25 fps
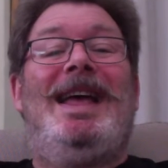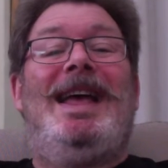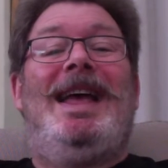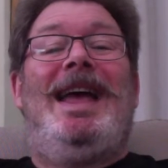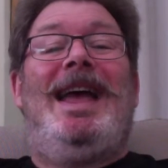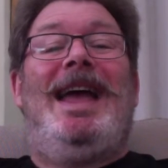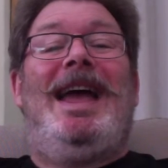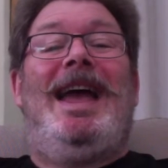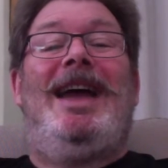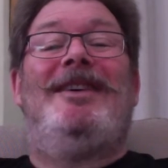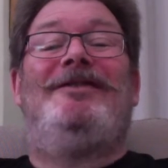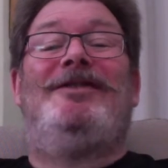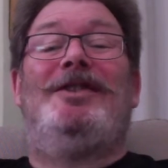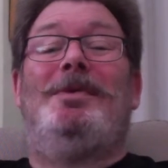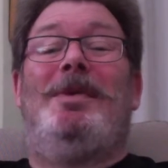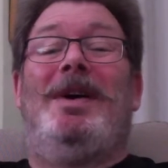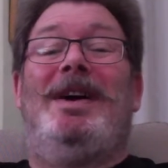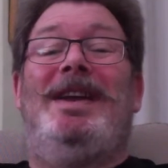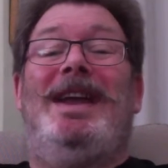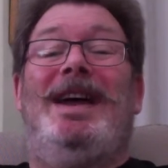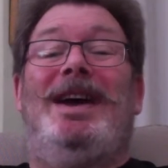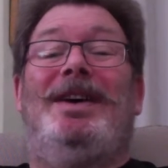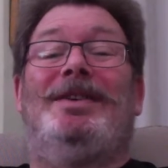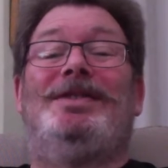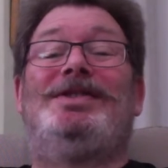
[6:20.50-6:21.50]

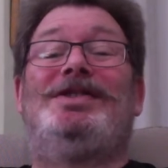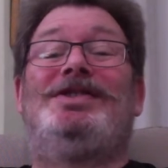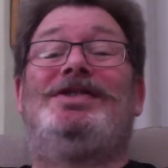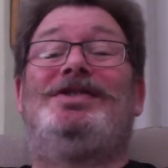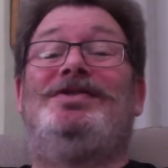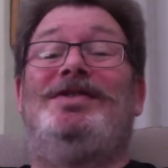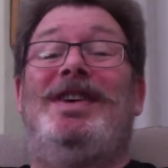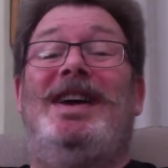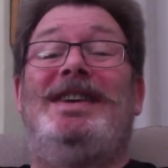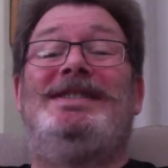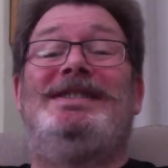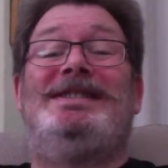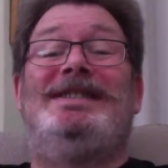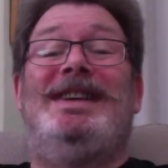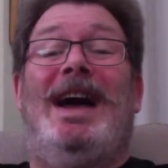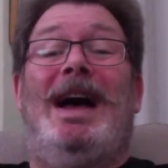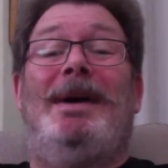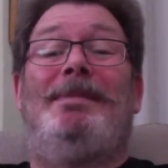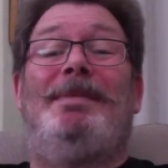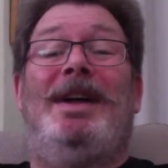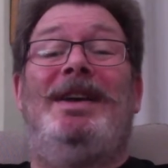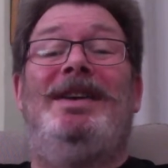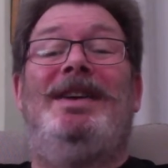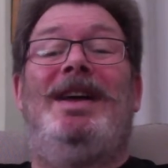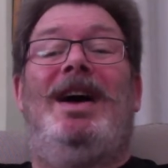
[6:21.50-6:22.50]
Everyone else dressed
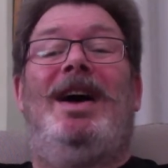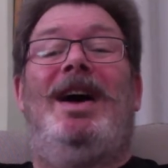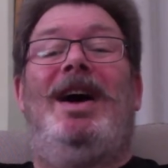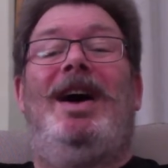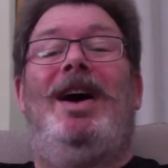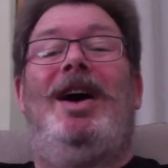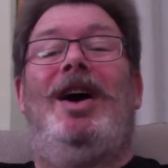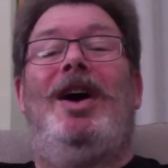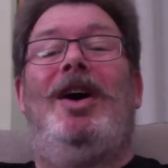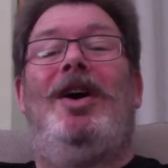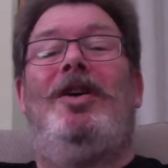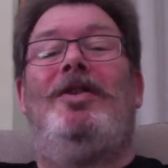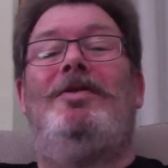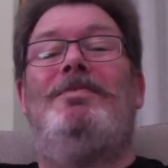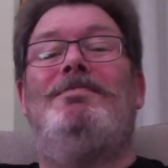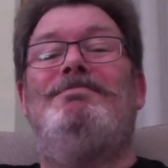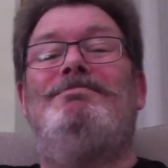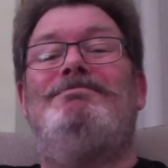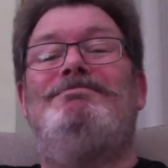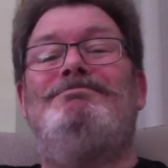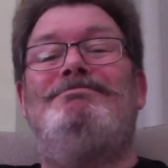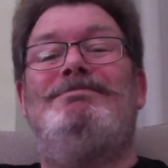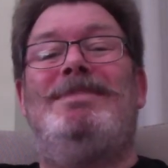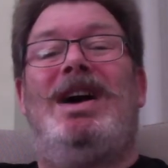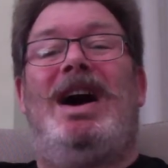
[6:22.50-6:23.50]
up, and oh
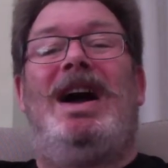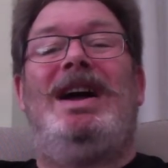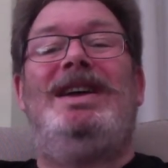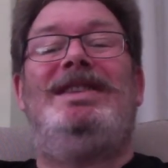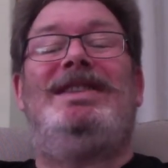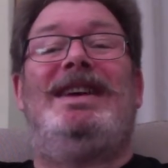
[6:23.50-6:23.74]
my,